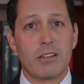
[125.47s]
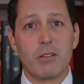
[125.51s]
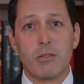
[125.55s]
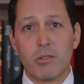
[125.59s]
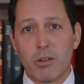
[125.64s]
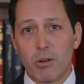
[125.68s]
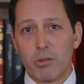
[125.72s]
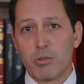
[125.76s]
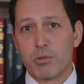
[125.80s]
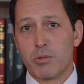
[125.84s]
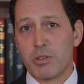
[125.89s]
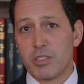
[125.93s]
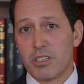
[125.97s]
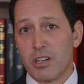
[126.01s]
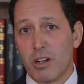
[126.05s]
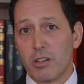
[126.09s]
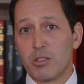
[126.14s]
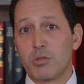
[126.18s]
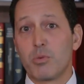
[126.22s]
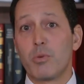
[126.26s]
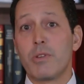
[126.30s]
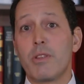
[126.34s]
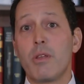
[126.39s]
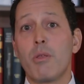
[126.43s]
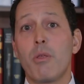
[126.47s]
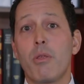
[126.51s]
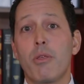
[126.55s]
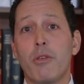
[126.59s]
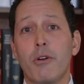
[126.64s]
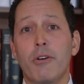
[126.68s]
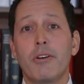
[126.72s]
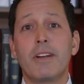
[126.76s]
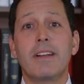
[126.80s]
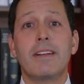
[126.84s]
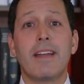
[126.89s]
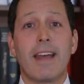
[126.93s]
to you those results within
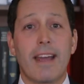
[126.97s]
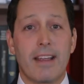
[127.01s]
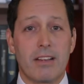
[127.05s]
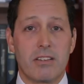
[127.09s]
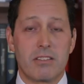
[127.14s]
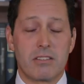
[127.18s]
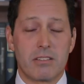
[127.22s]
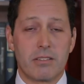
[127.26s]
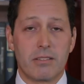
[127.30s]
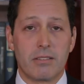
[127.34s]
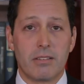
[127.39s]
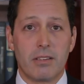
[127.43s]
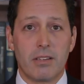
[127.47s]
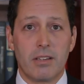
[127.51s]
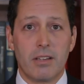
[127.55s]
30 days.